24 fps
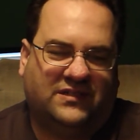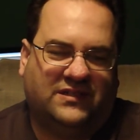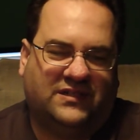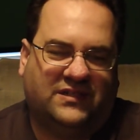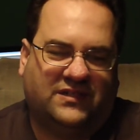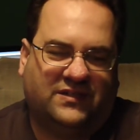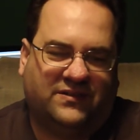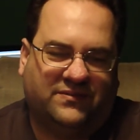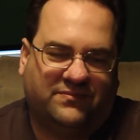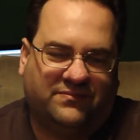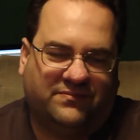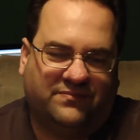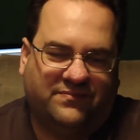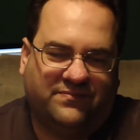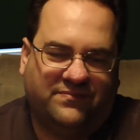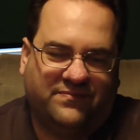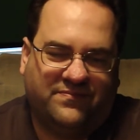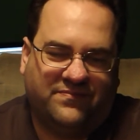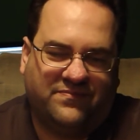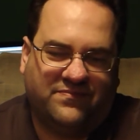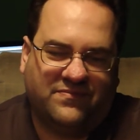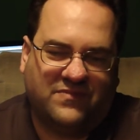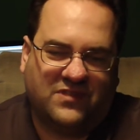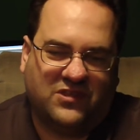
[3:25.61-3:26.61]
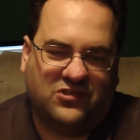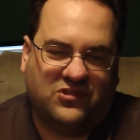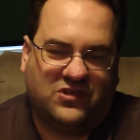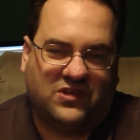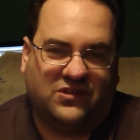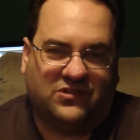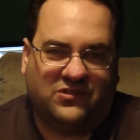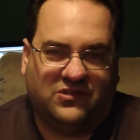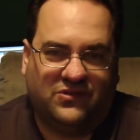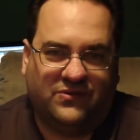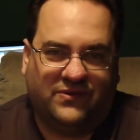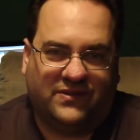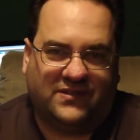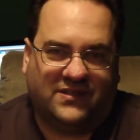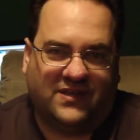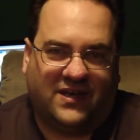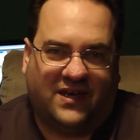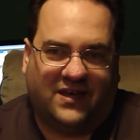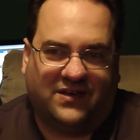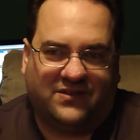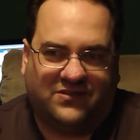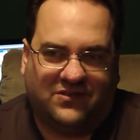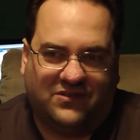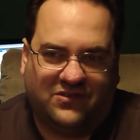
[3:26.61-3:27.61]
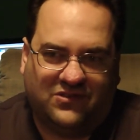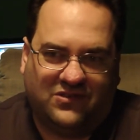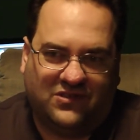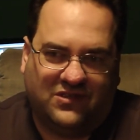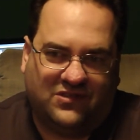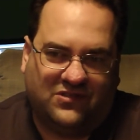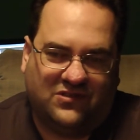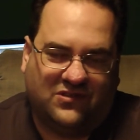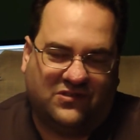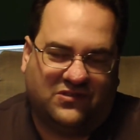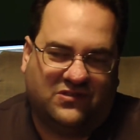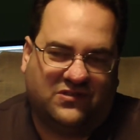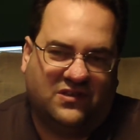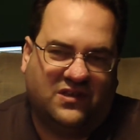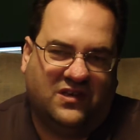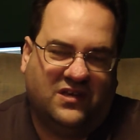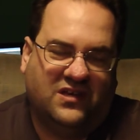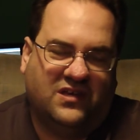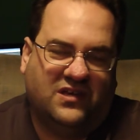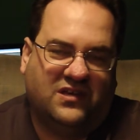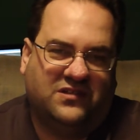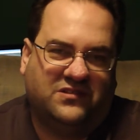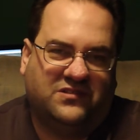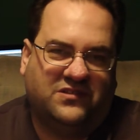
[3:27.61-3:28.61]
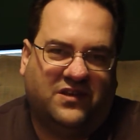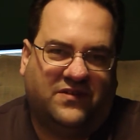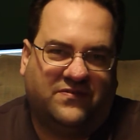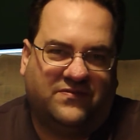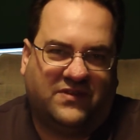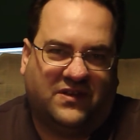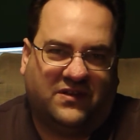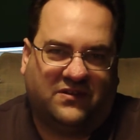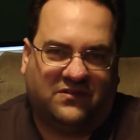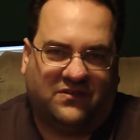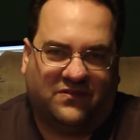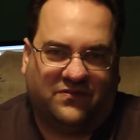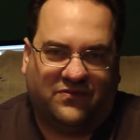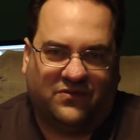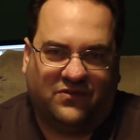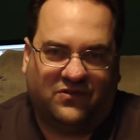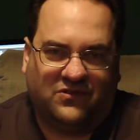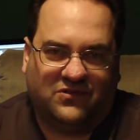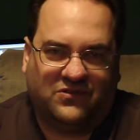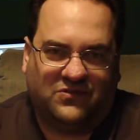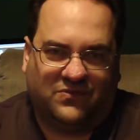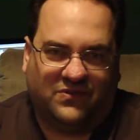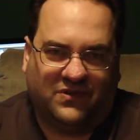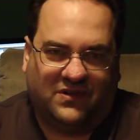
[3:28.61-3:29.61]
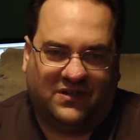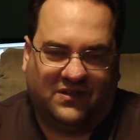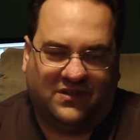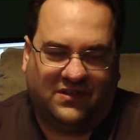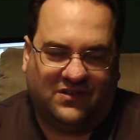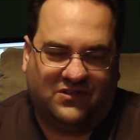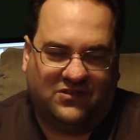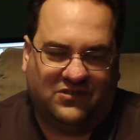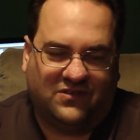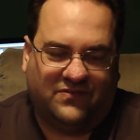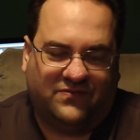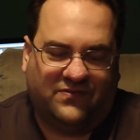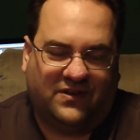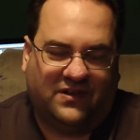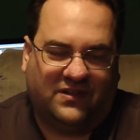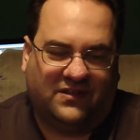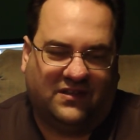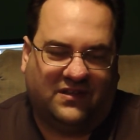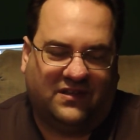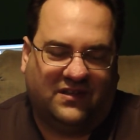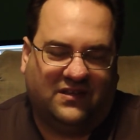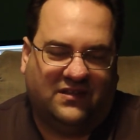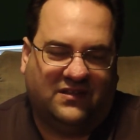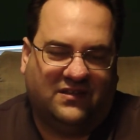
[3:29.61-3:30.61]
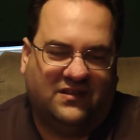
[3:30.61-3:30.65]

um, she had two attacks and she just toughed out the first one and then she finally